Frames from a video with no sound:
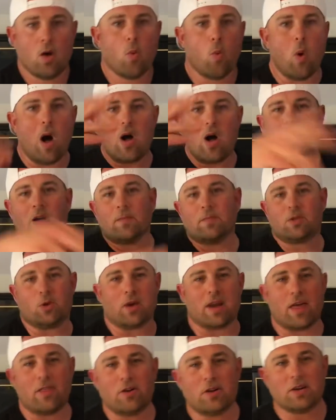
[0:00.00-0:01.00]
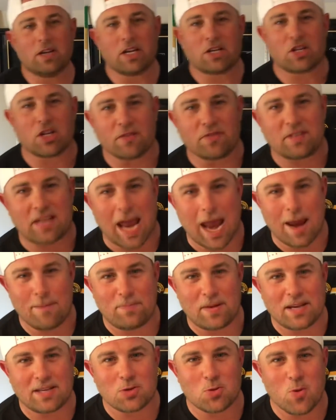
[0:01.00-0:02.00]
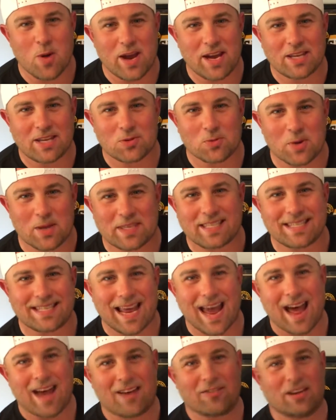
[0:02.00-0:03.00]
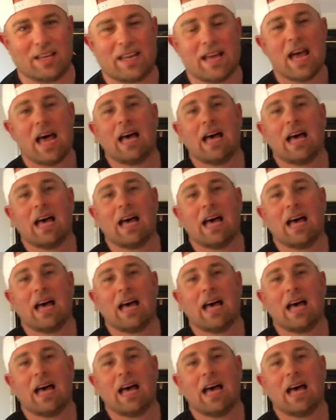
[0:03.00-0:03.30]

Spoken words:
Welcome to another edition of Taping Twigs with Savvy.